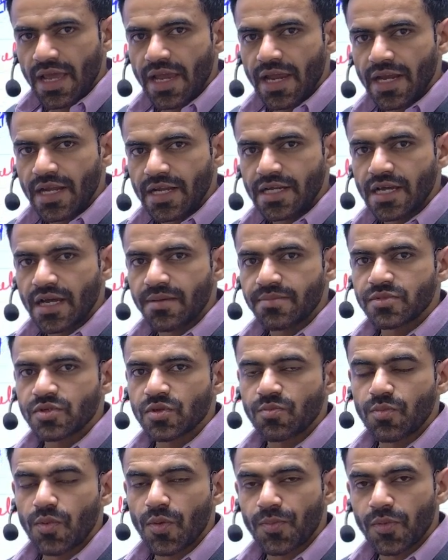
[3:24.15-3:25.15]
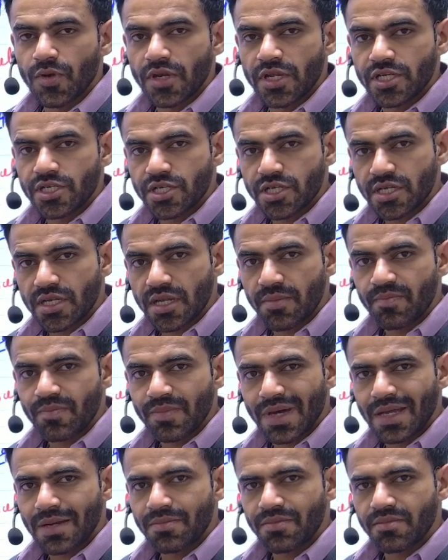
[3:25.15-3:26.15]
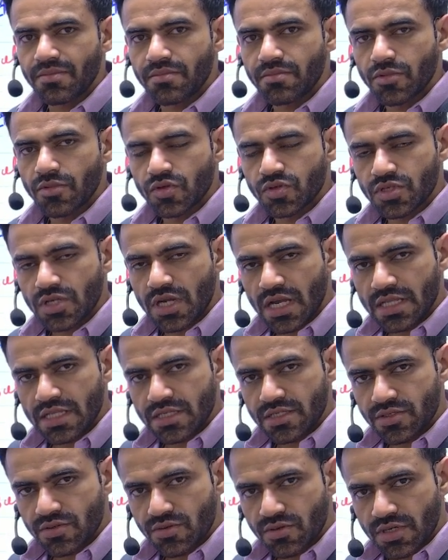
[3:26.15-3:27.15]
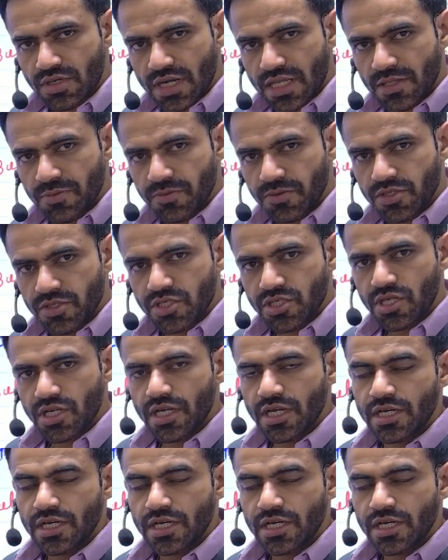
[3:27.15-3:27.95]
In terms of population number, Gujarat is on 10th position.